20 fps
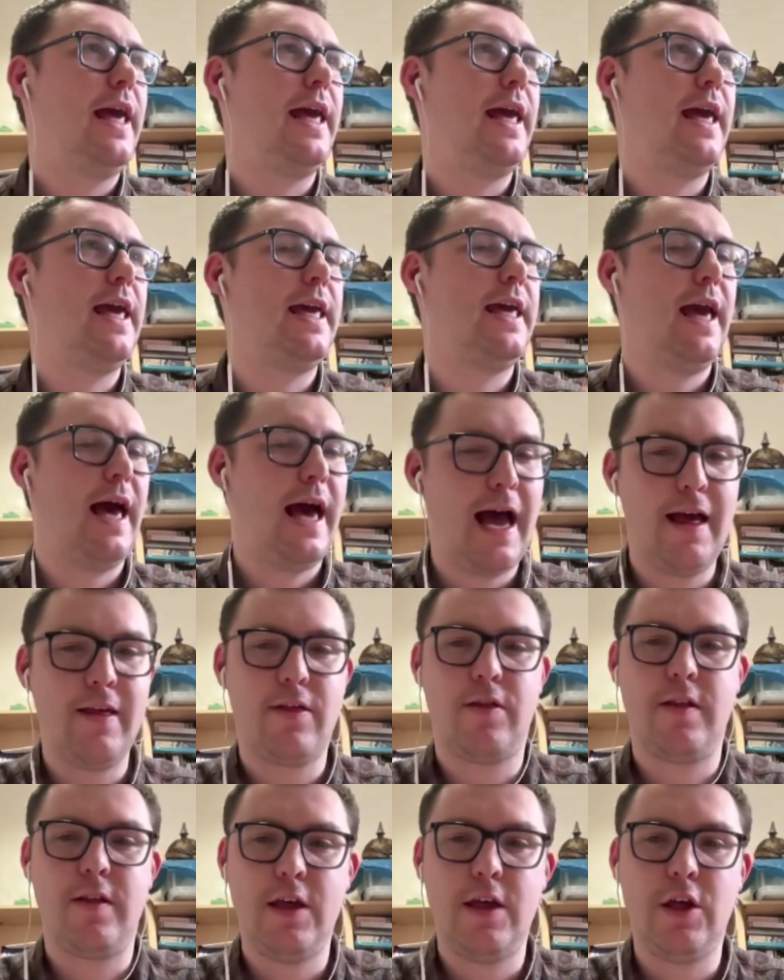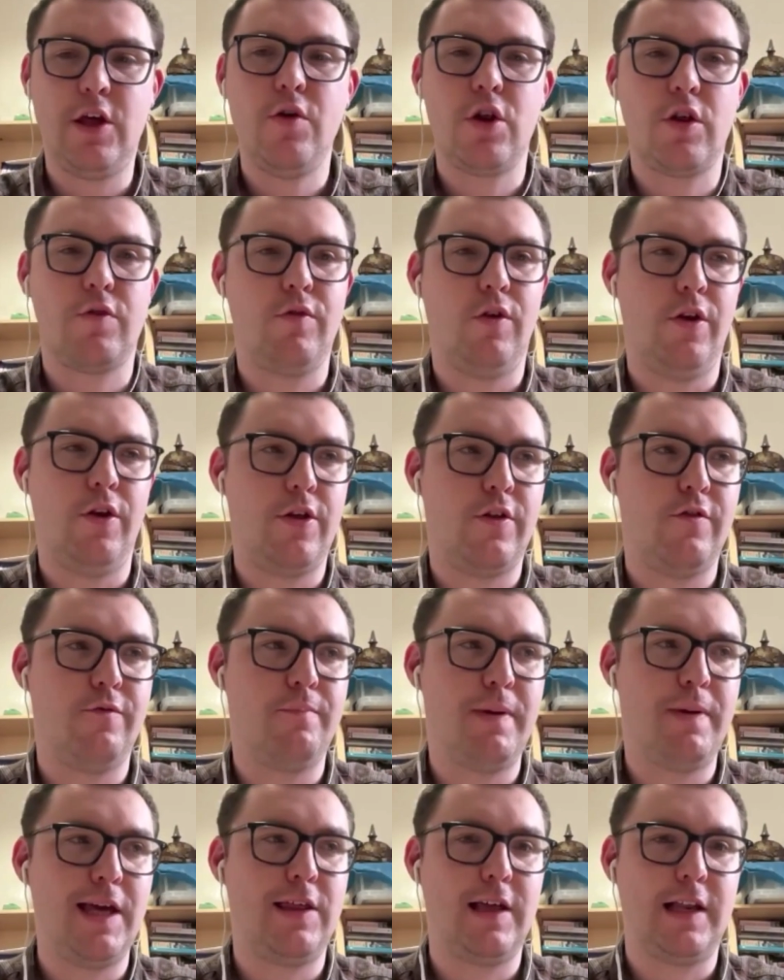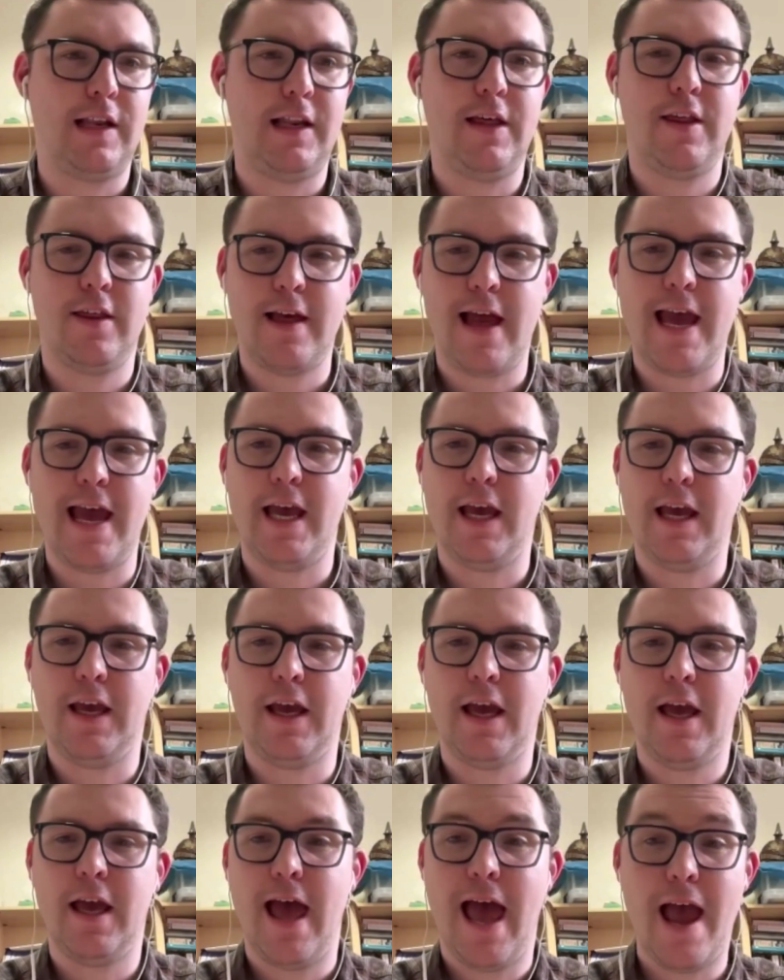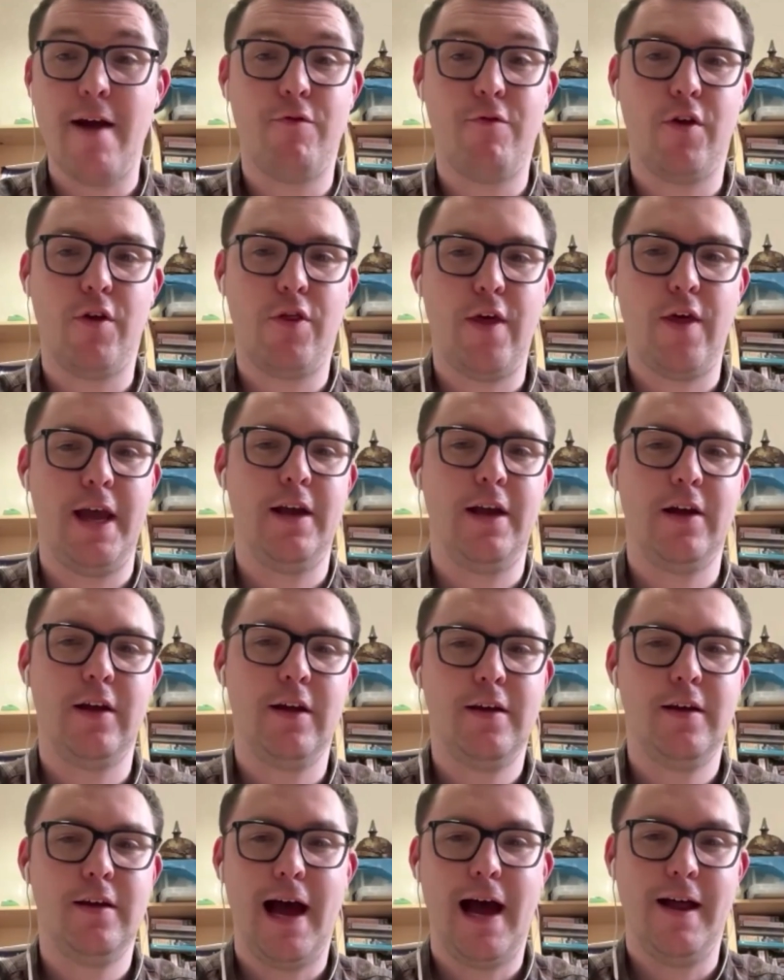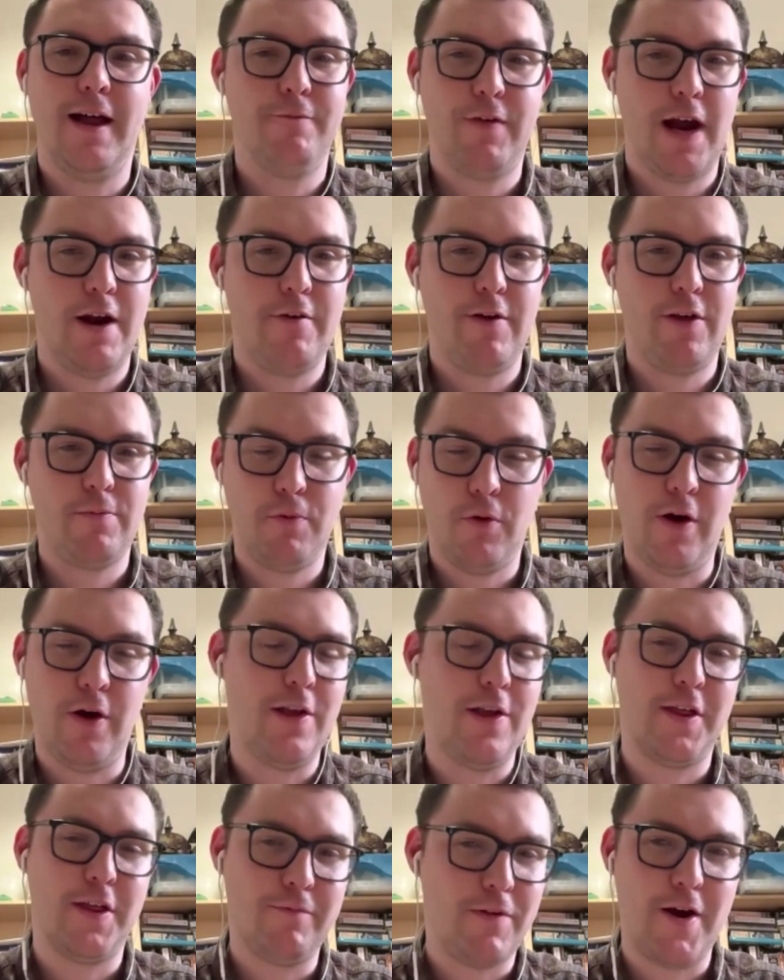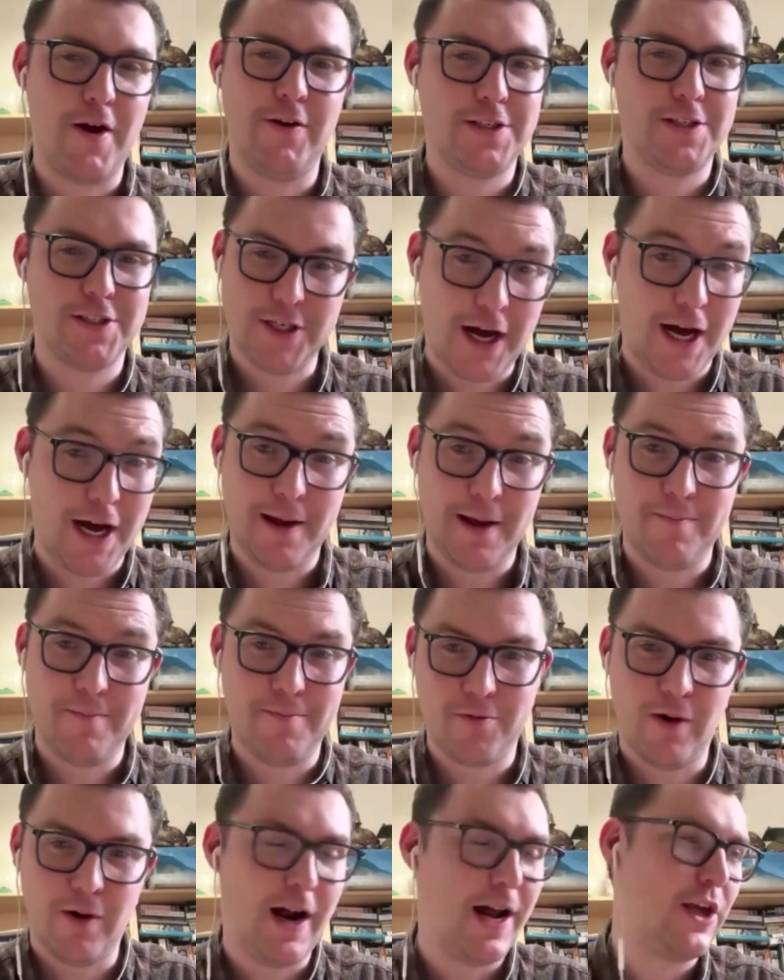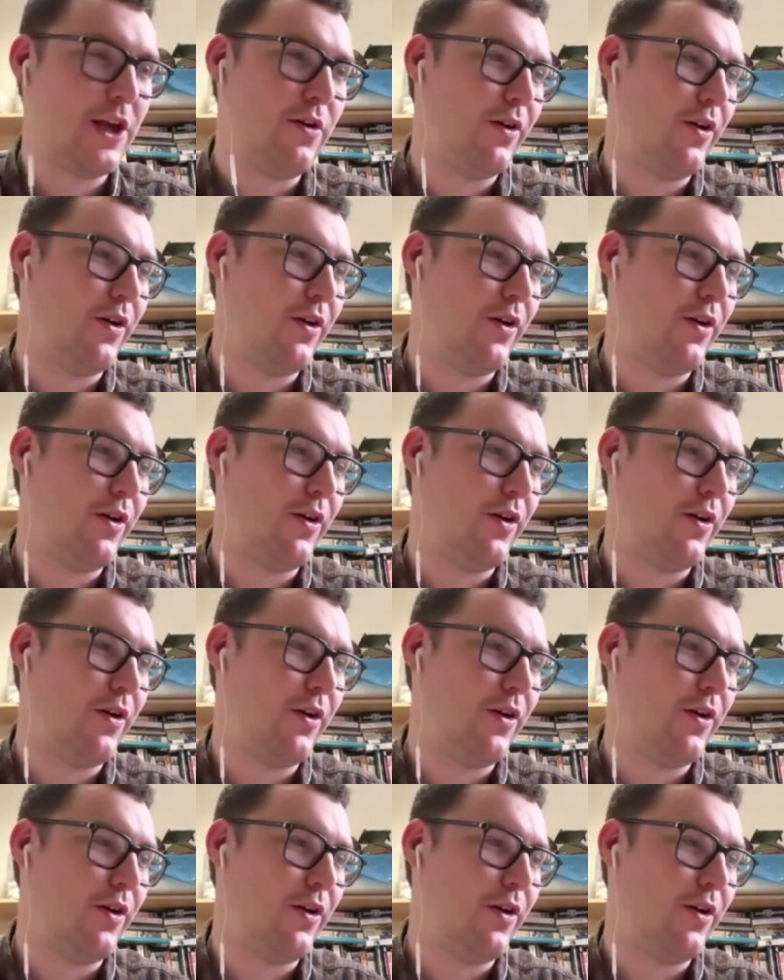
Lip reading: He has the usefulness of basically saying everything at various points at various times, right?